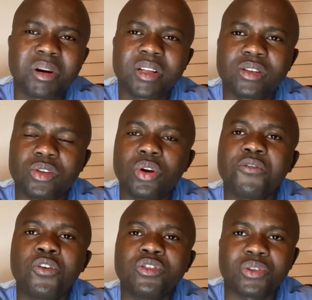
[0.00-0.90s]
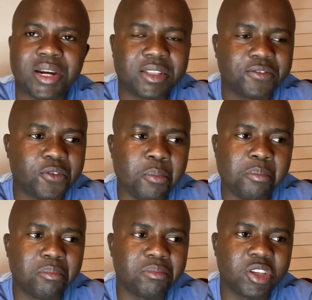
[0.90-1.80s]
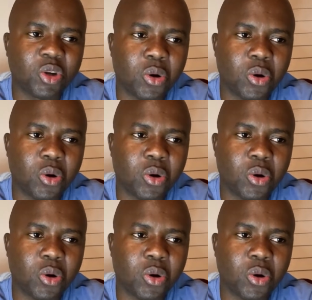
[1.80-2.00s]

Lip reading: sort of contract from